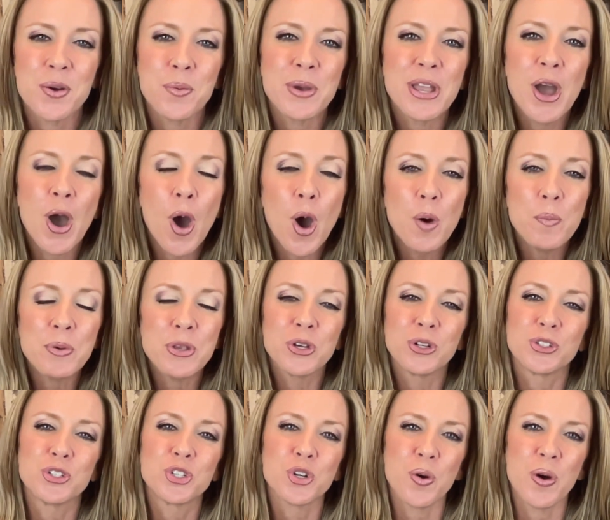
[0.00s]
we hope
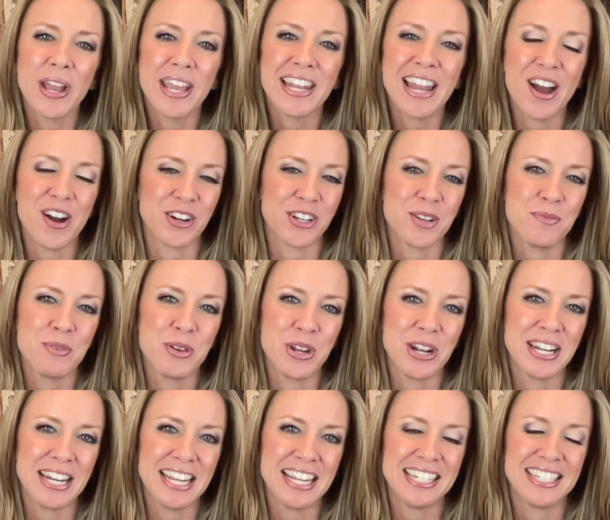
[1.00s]
you'll join our
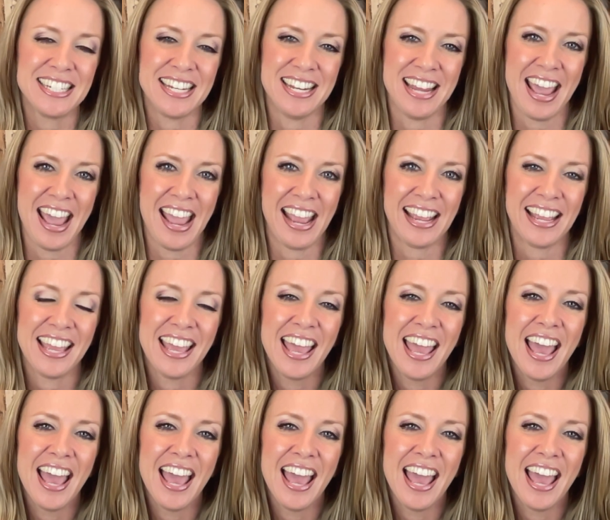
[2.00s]
community today.